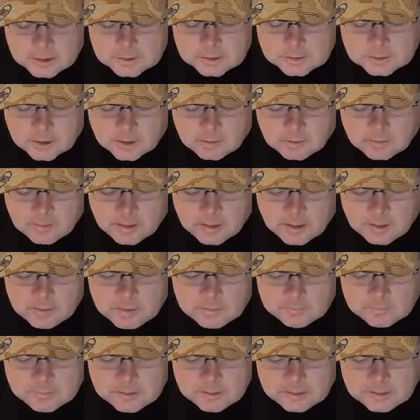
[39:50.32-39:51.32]
Shelly's trying to
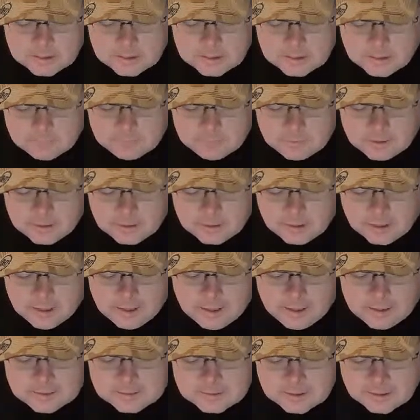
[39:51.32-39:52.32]
remind me of the leveling
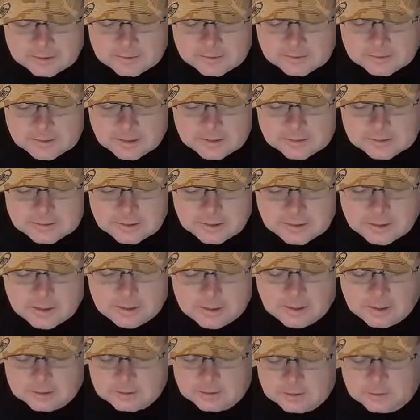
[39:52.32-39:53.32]
class at
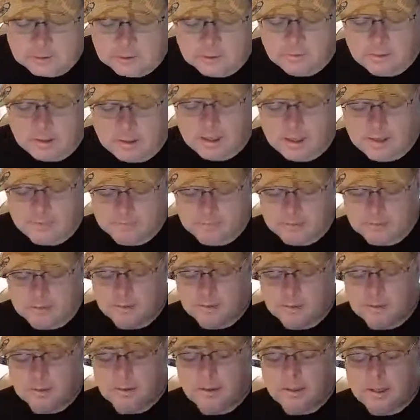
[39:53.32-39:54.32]
1010. That's true. I have
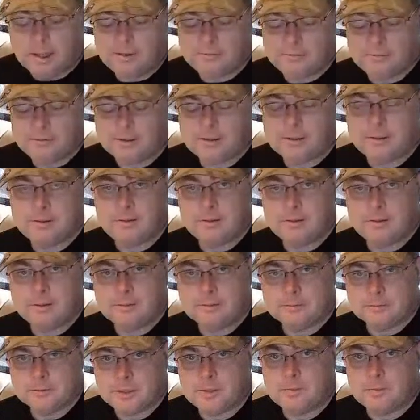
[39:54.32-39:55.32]
a
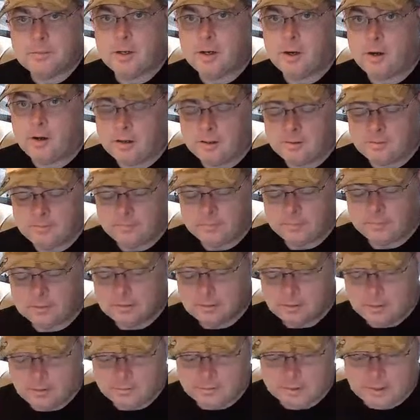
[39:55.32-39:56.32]
seminar
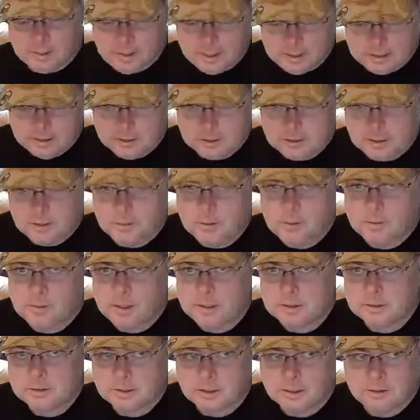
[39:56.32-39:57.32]
on the
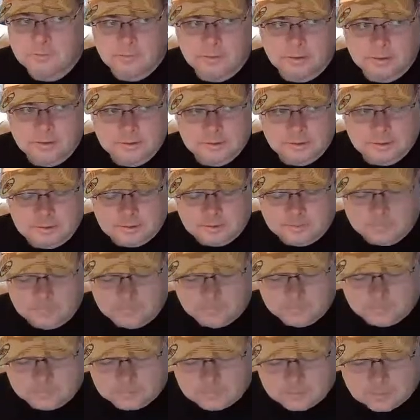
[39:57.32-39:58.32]
HWH leveling
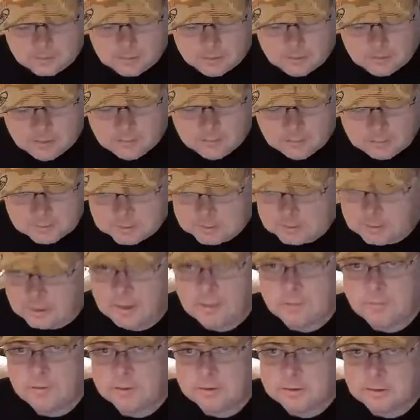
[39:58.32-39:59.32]
system, which is
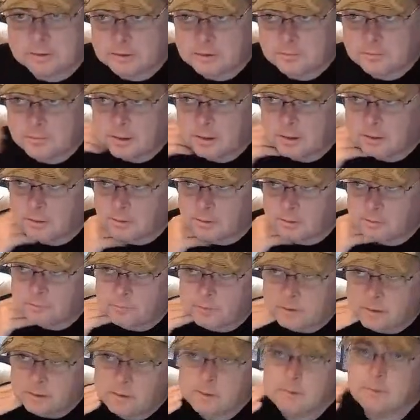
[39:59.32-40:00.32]
the leveling system in
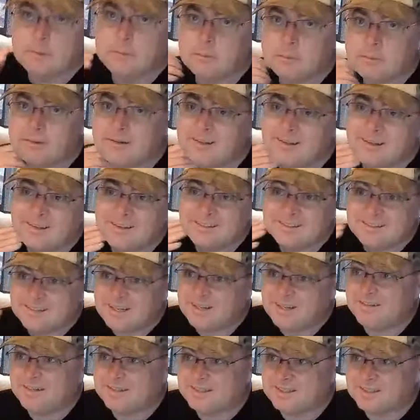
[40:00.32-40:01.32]
our RV,
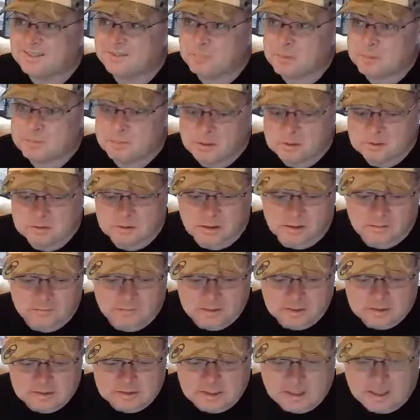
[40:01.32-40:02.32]
leveling system in most
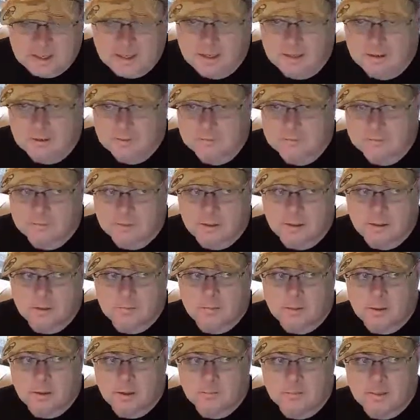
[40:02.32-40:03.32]
RVs that have
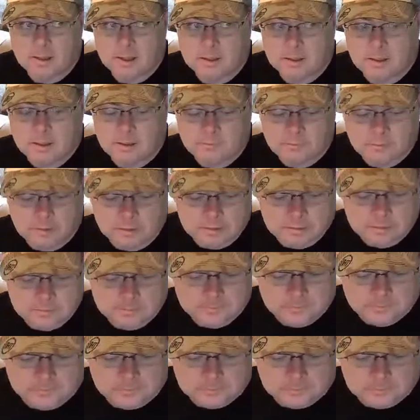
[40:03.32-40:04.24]
automatic leveling.